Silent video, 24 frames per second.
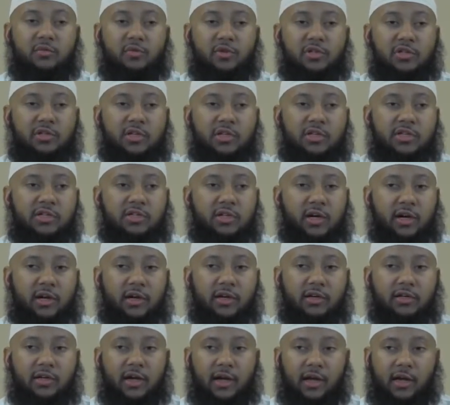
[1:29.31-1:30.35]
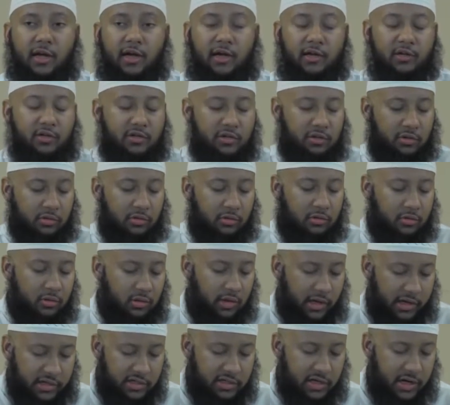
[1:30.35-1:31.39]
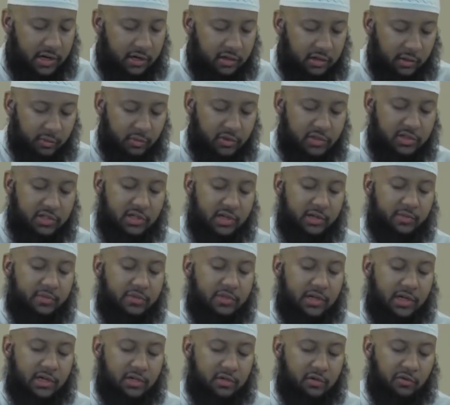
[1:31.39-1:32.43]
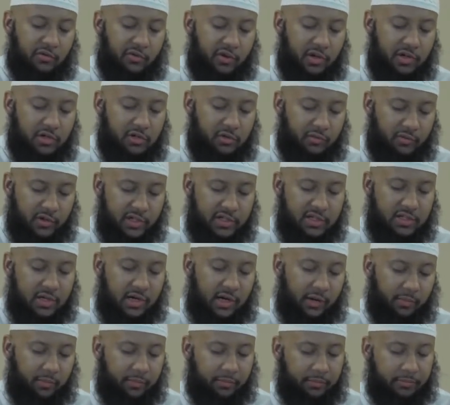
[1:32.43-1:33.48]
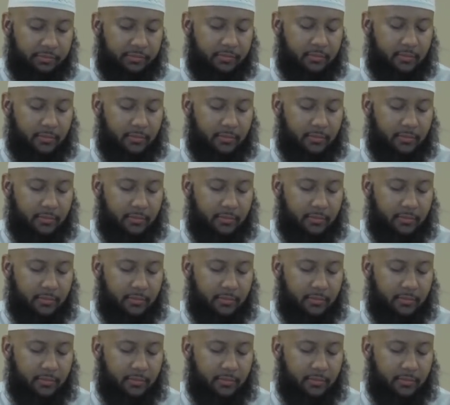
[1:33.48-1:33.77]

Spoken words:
which they started again to attack the Muslims and to finish off Islam.